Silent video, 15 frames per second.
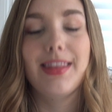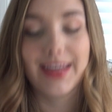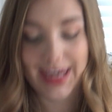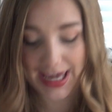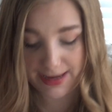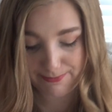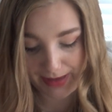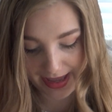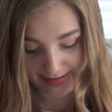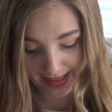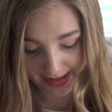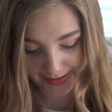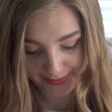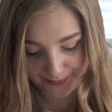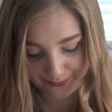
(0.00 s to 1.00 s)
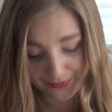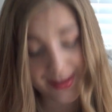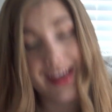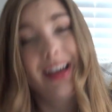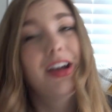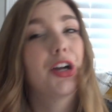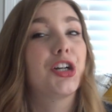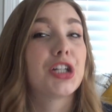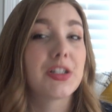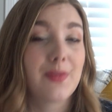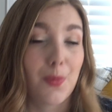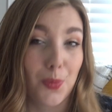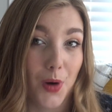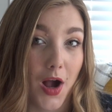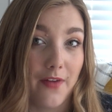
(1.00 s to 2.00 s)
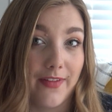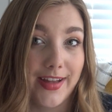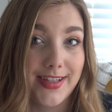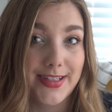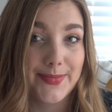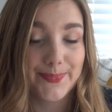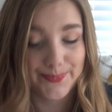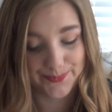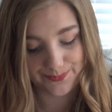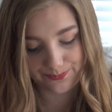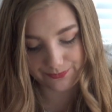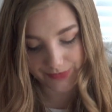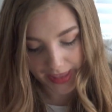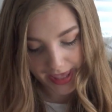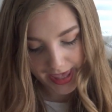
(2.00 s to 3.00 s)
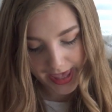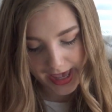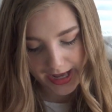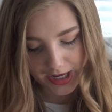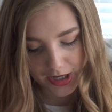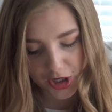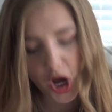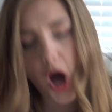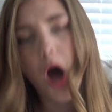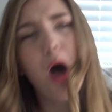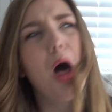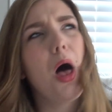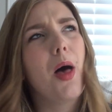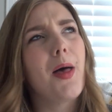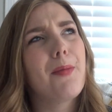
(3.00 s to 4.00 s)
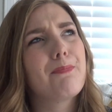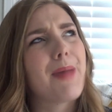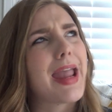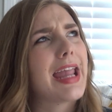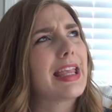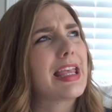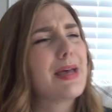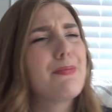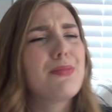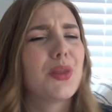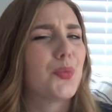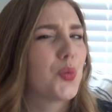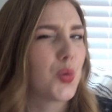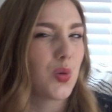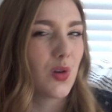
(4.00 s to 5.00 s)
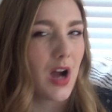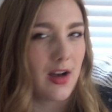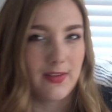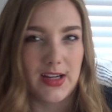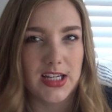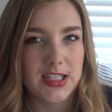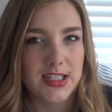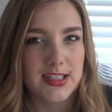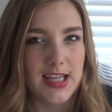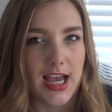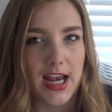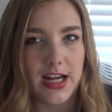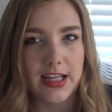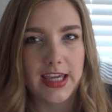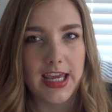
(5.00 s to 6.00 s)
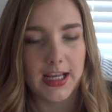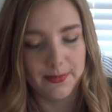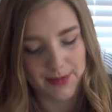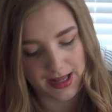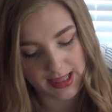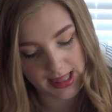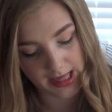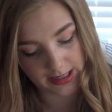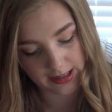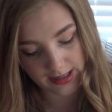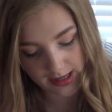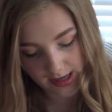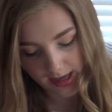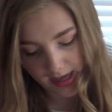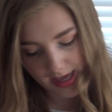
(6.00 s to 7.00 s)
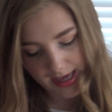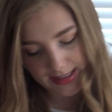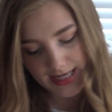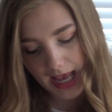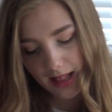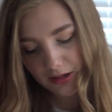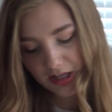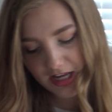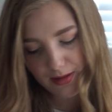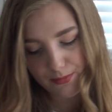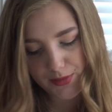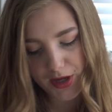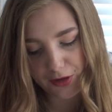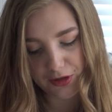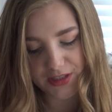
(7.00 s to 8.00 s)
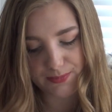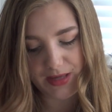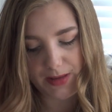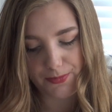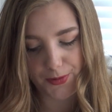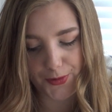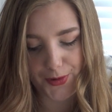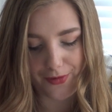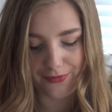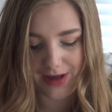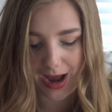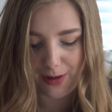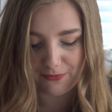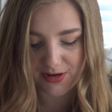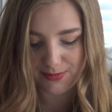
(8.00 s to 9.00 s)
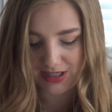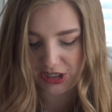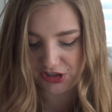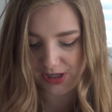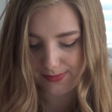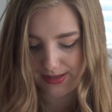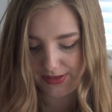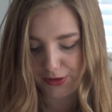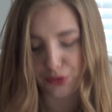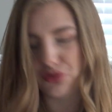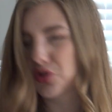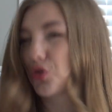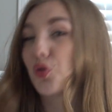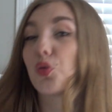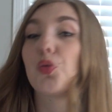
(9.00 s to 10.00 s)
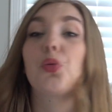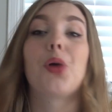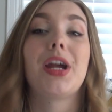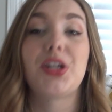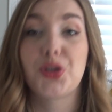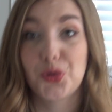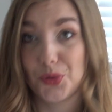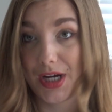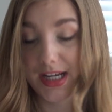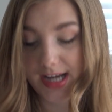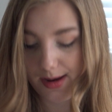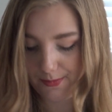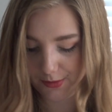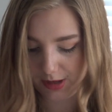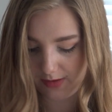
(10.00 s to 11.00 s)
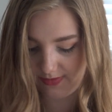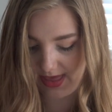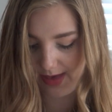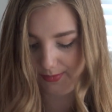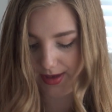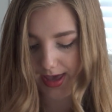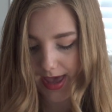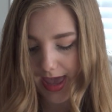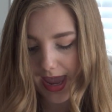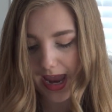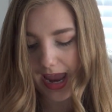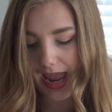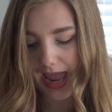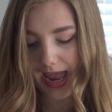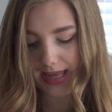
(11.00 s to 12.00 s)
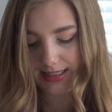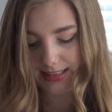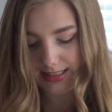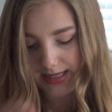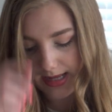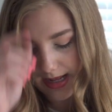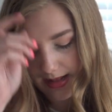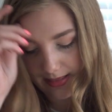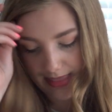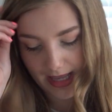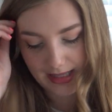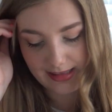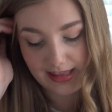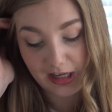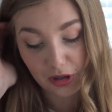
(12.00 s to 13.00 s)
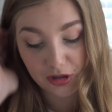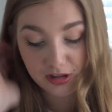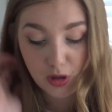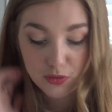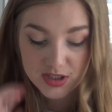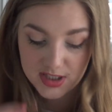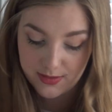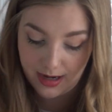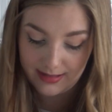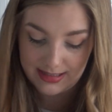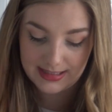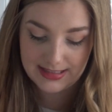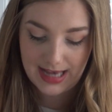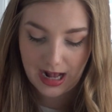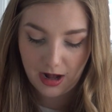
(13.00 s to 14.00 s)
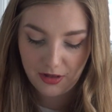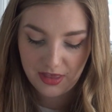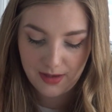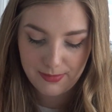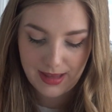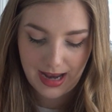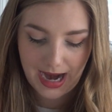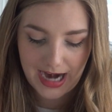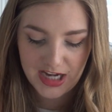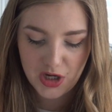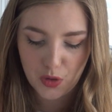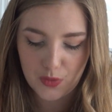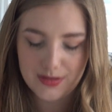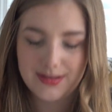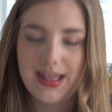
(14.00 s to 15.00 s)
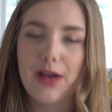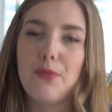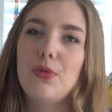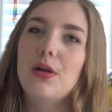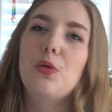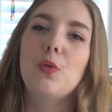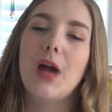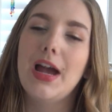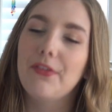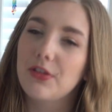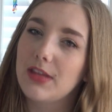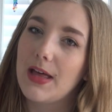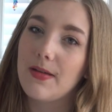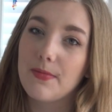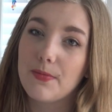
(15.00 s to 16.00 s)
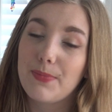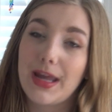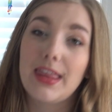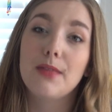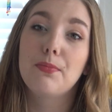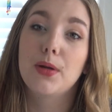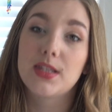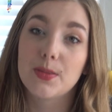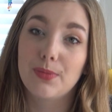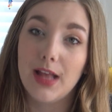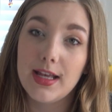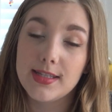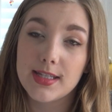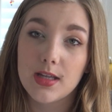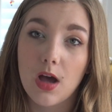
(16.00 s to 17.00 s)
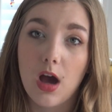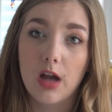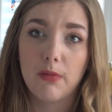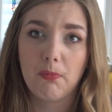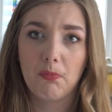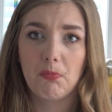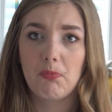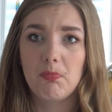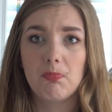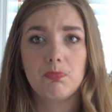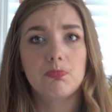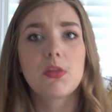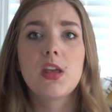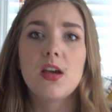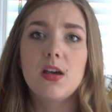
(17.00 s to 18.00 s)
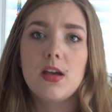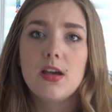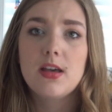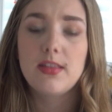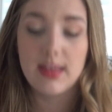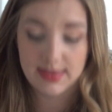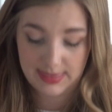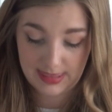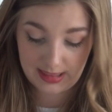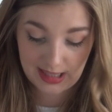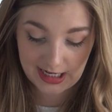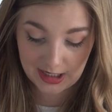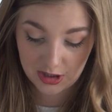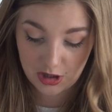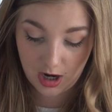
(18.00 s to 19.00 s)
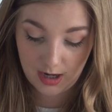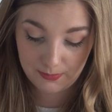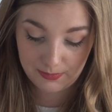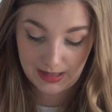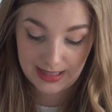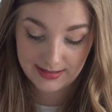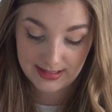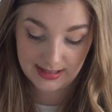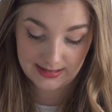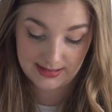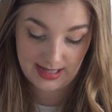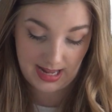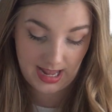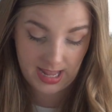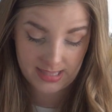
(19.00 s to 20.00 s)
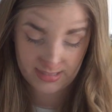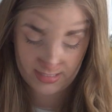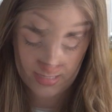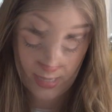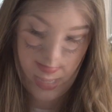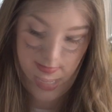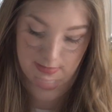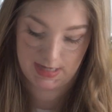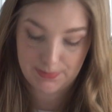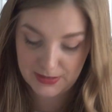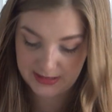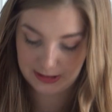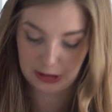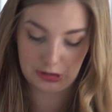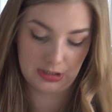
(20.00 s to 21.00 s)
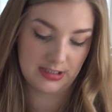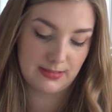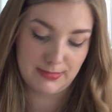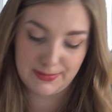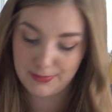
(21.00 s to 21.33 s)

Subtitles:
King Balak heard of a prophet. Call Balaam the prophet, said King Balak. Tell him there is people who have come from Egypt, and there is a great, great number of them, and they are close to us. And tell them that I noticed that whoever that Balaam puts a blessing on, that God blesses. And when he puts curses on